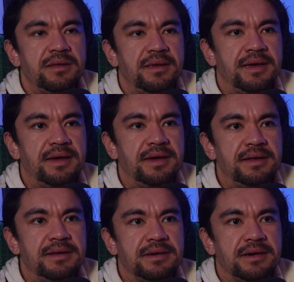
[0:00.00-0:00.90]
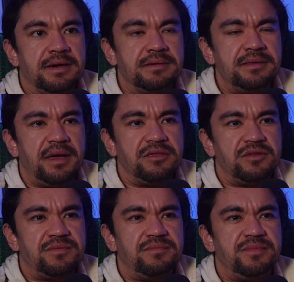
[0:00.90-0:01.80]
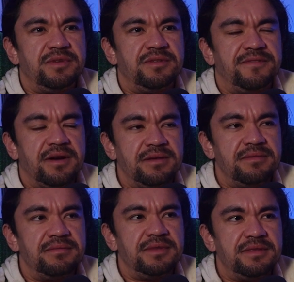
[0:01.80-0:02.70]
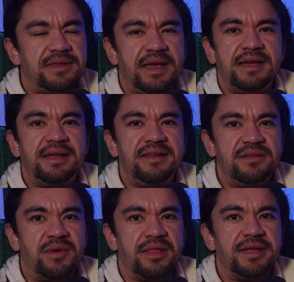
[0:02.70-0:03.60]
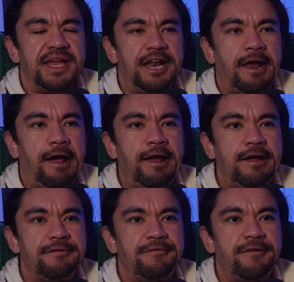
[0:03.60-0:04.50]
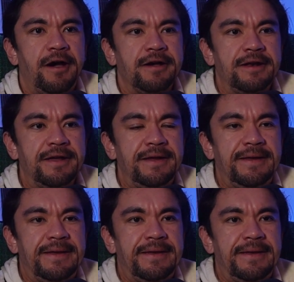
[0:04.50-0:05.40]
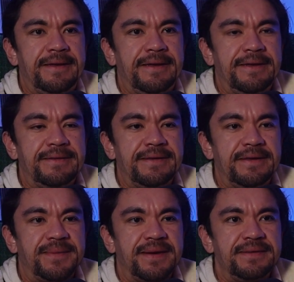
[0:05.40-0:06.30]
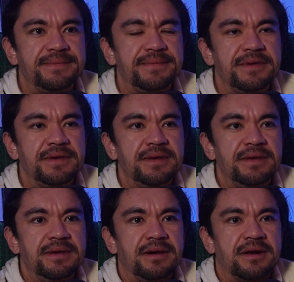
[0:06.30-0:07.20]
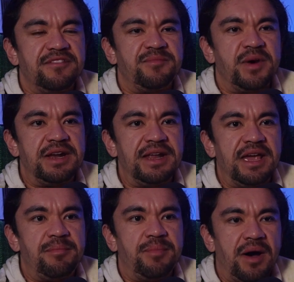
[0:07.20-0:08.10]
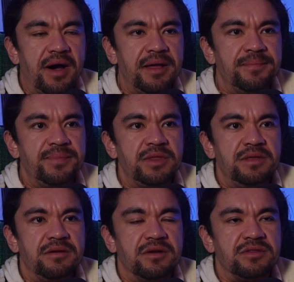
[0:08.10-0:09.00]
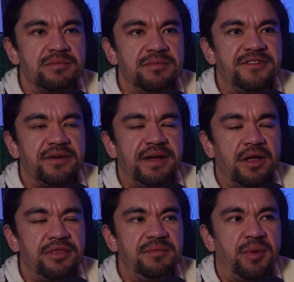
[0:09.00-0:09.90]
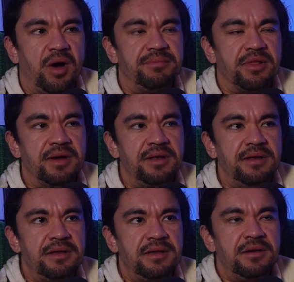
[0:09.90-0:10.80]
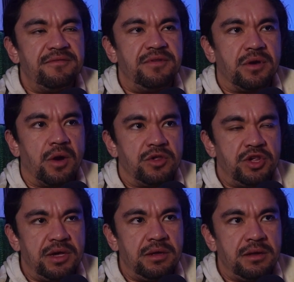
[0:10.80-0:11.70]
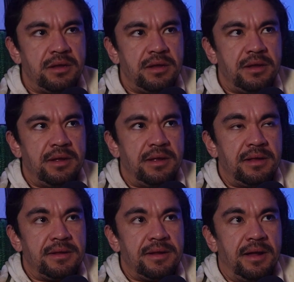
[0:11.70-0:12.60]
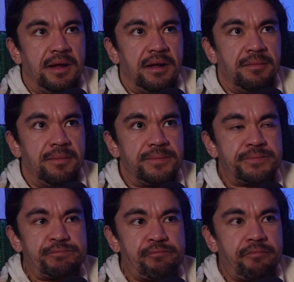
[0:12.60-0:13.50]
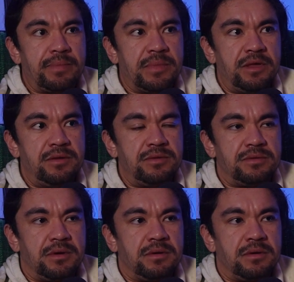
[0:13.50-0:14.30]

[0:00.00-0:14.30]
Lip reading: And just fucking take it easy, brother. Take it fucking easy, mate. Got enough money to get by. You got some very healthy pipeline for coaching. I'm just